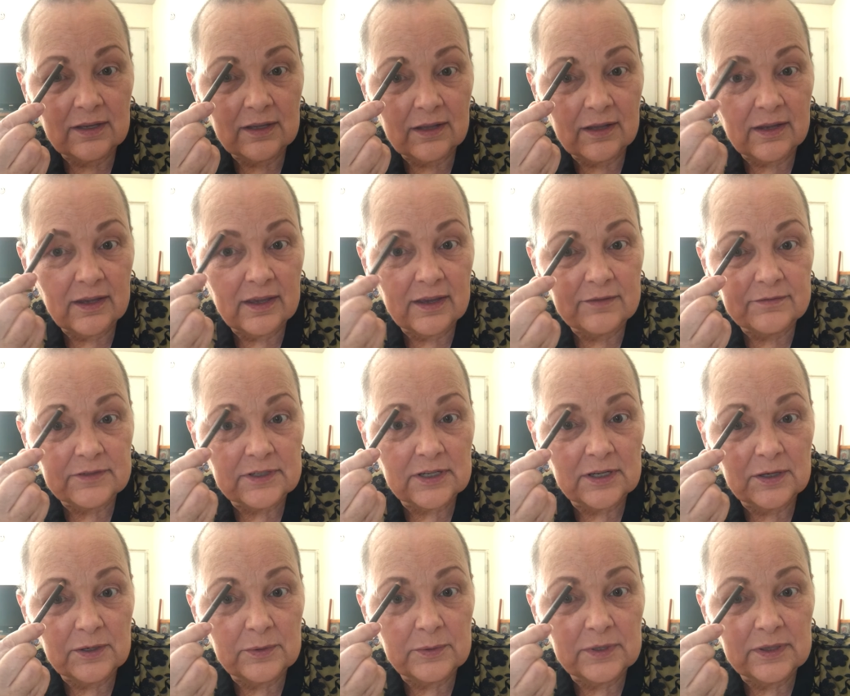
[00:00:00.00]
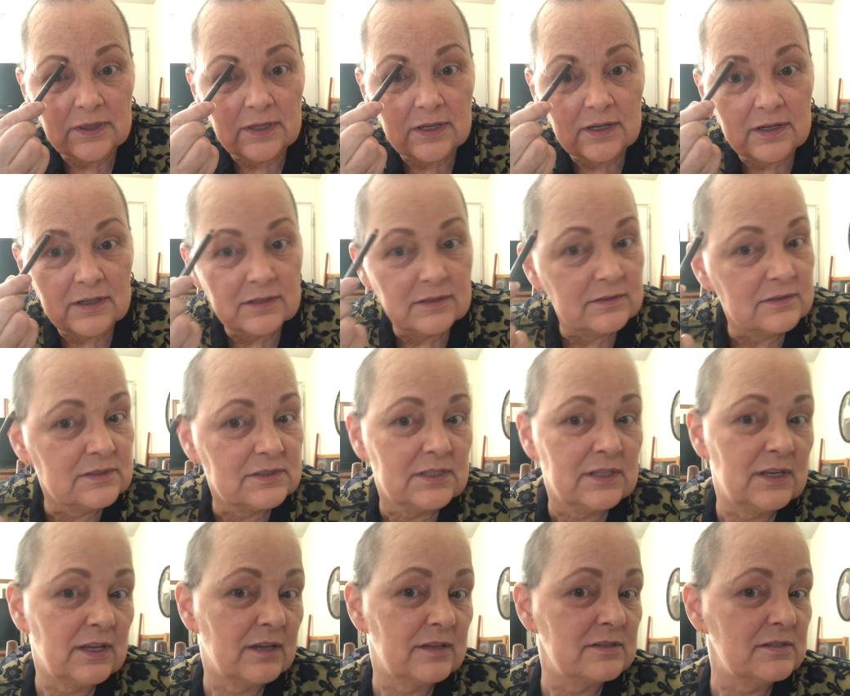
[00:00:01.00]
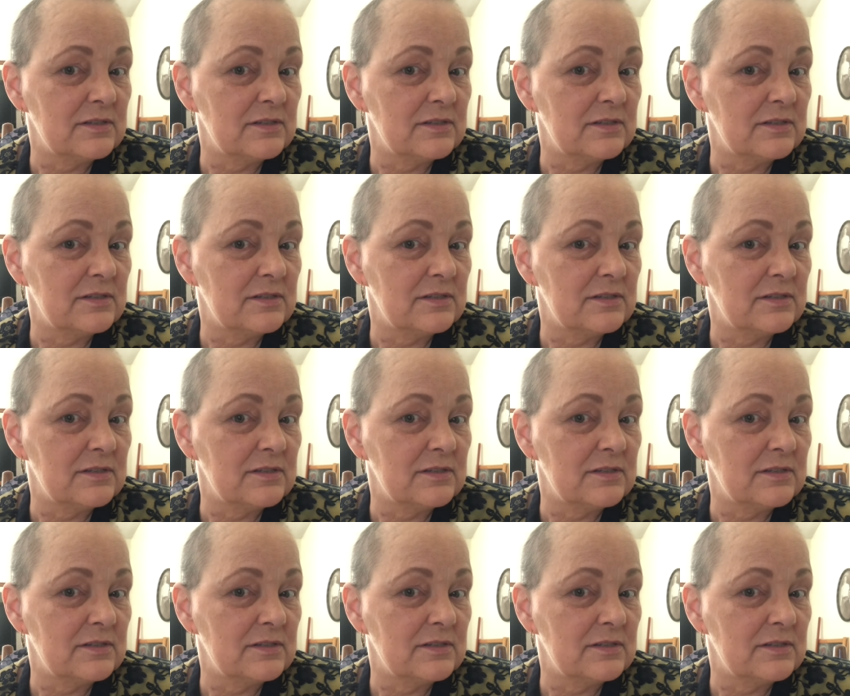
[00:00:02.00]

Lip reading: I'll have to go in there and see.